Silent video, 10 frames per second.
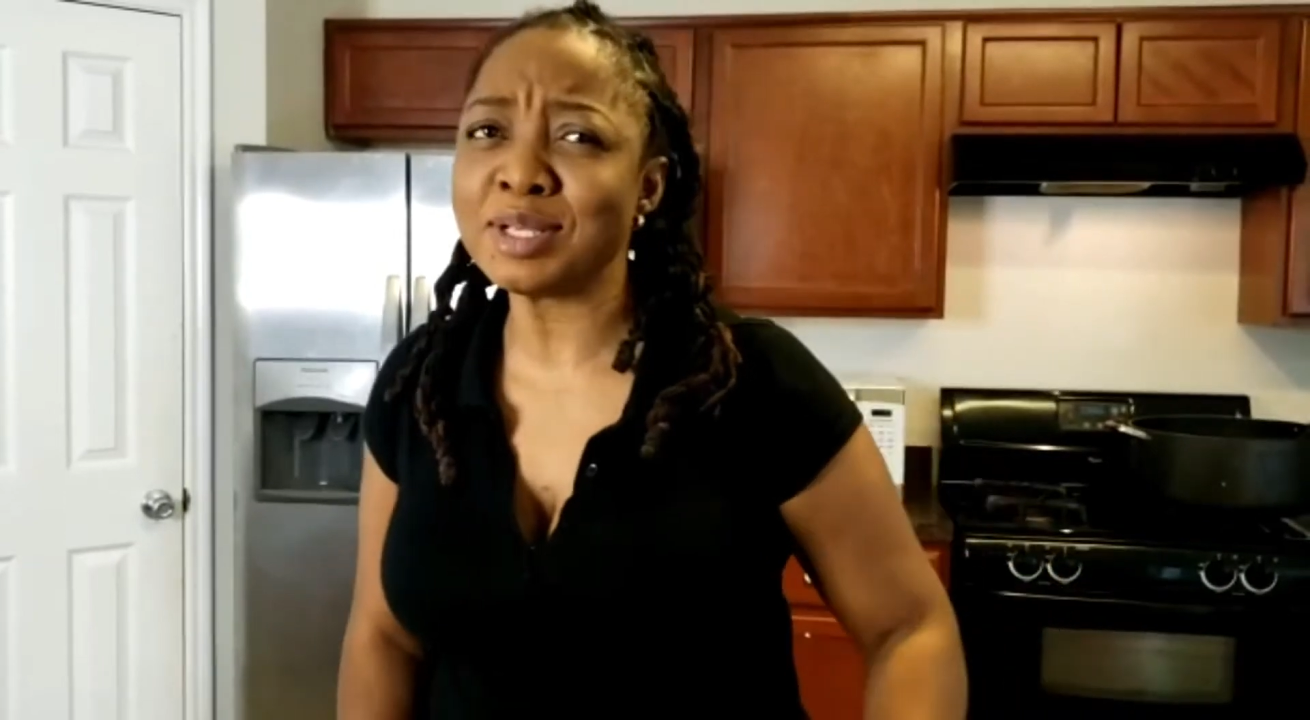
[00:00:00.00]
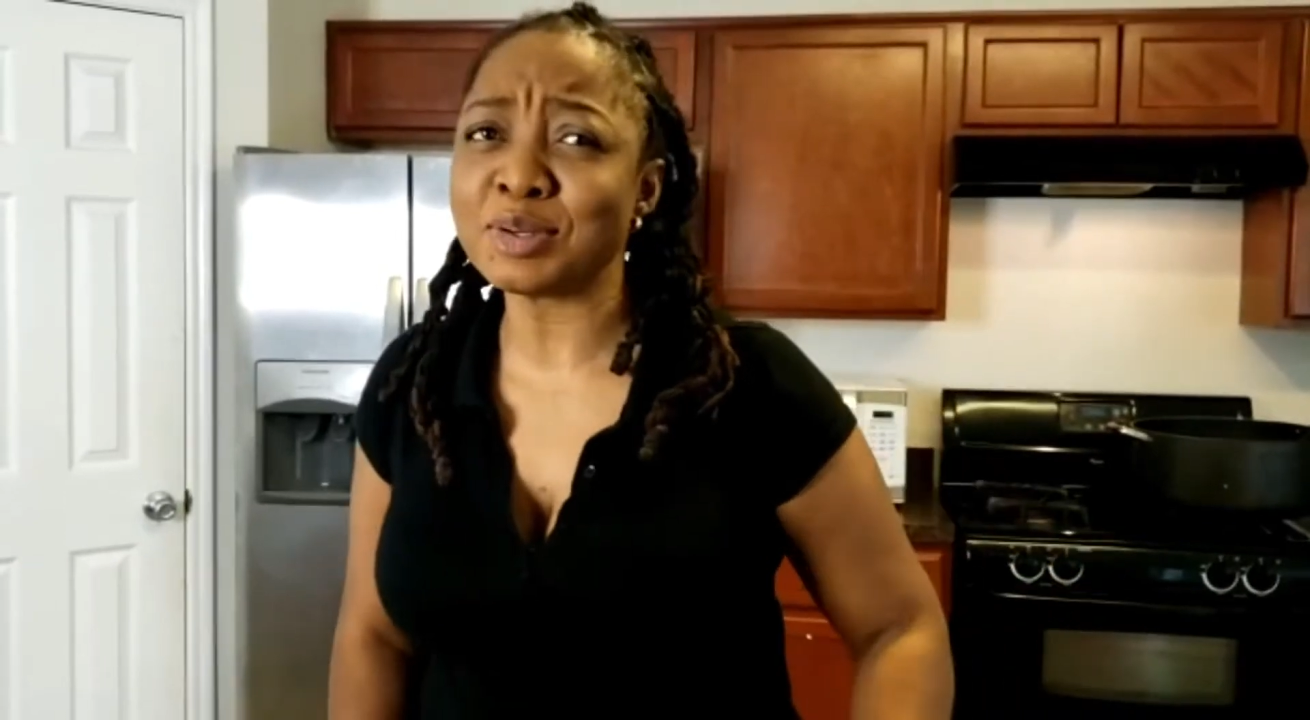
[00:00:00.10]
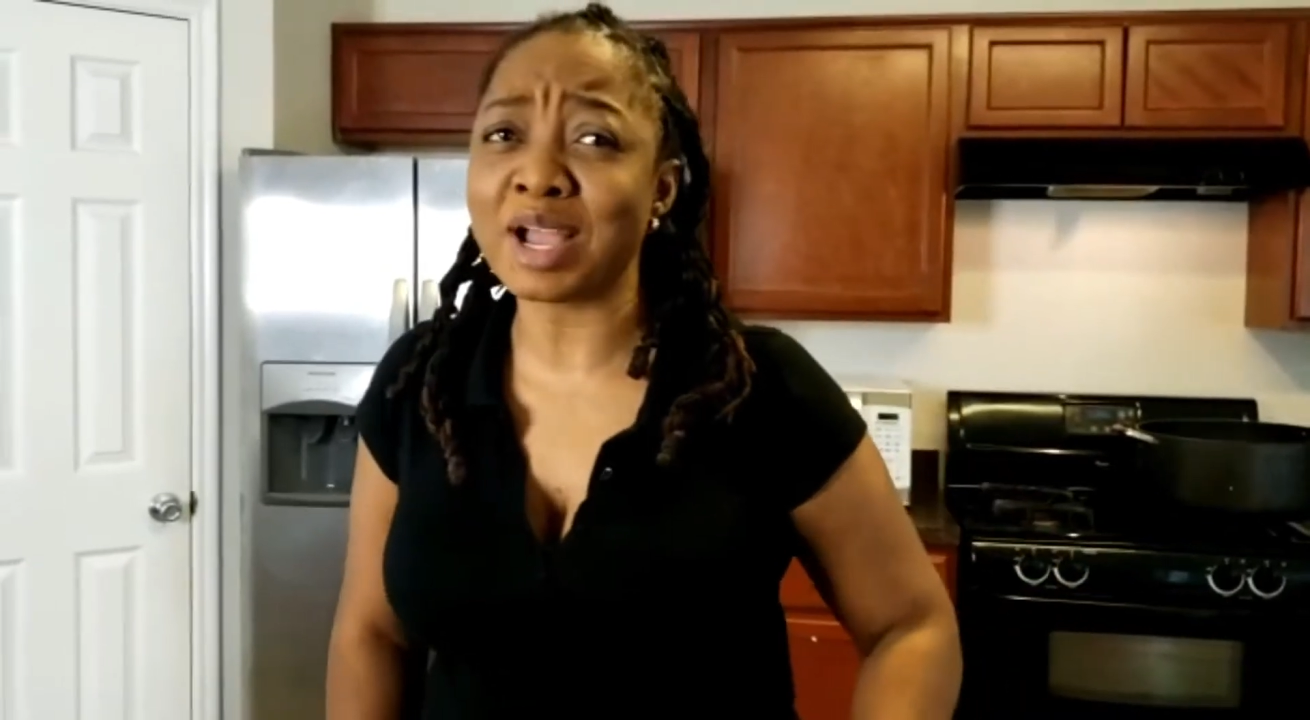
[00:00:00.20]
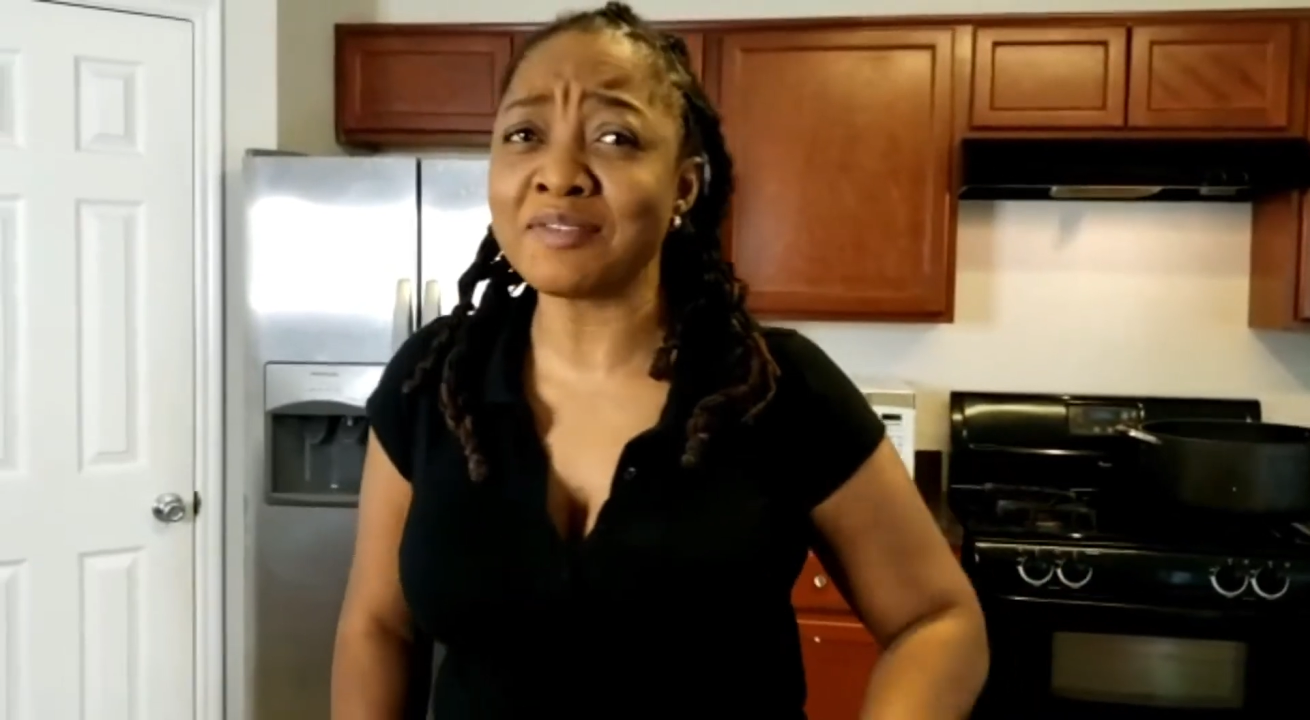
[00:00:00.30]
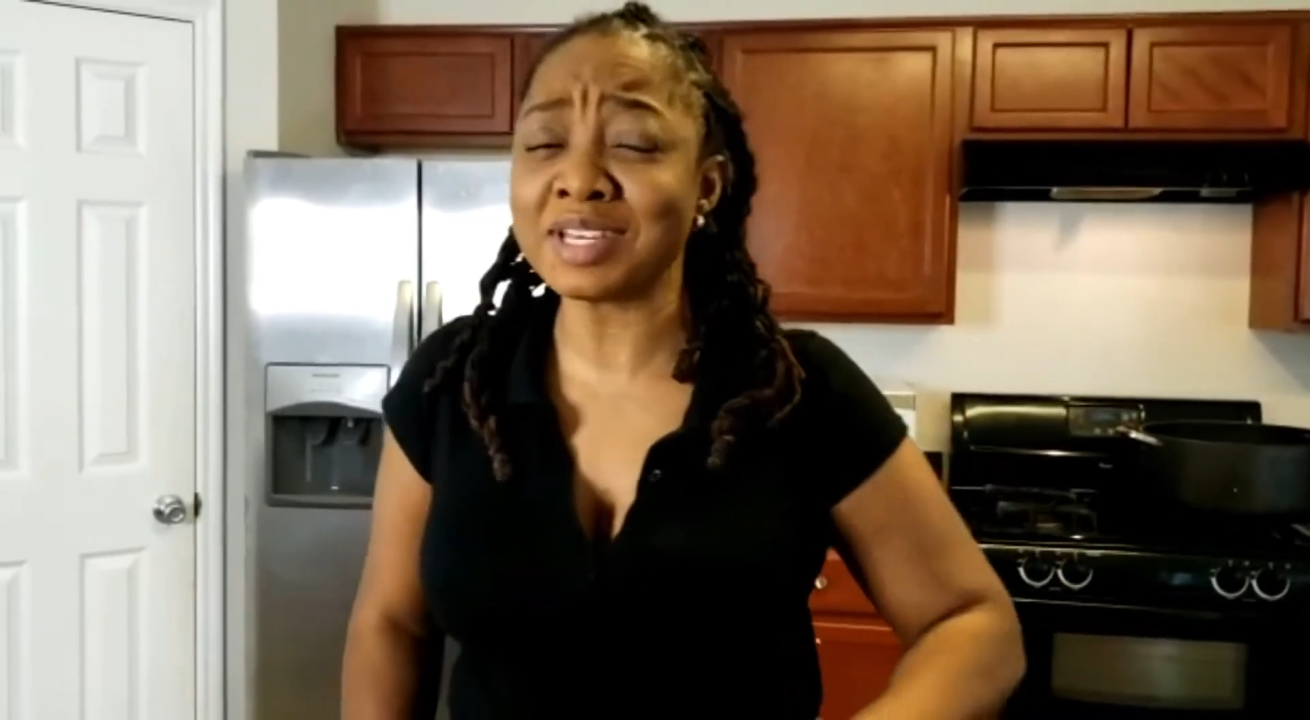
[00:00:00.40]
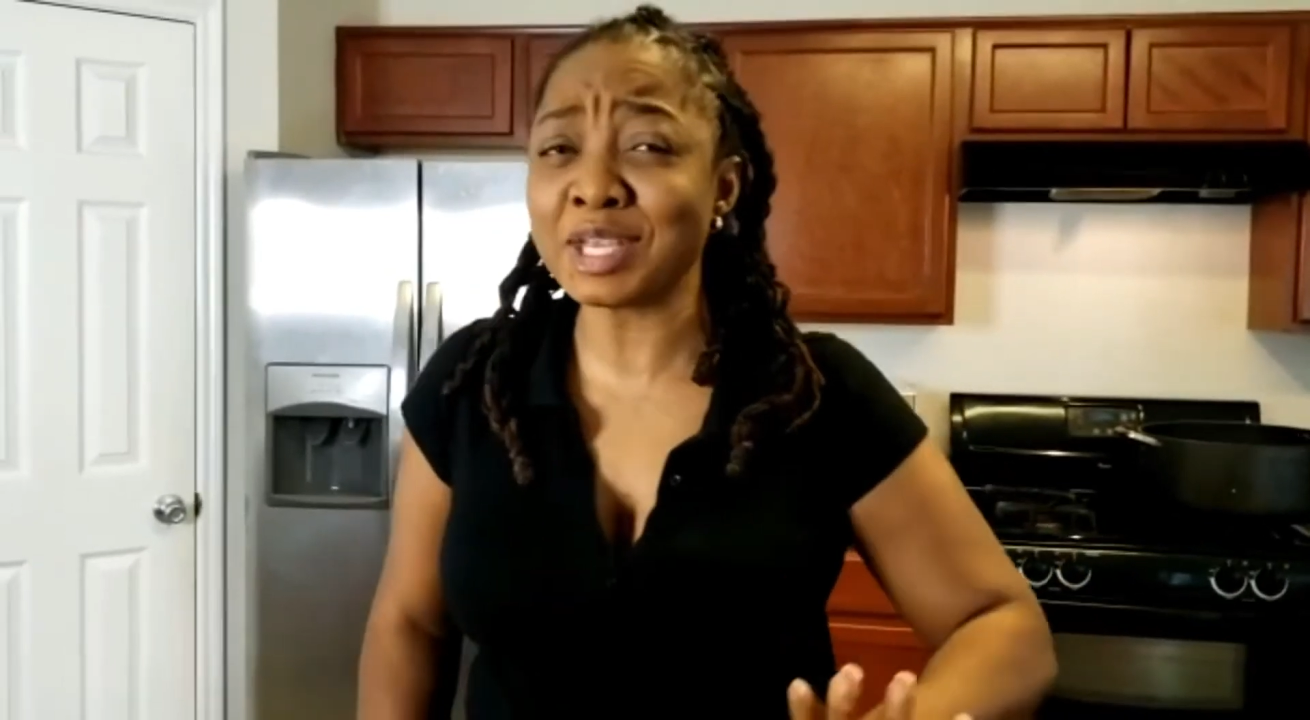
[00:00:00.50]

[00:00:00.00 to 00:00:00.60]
you have any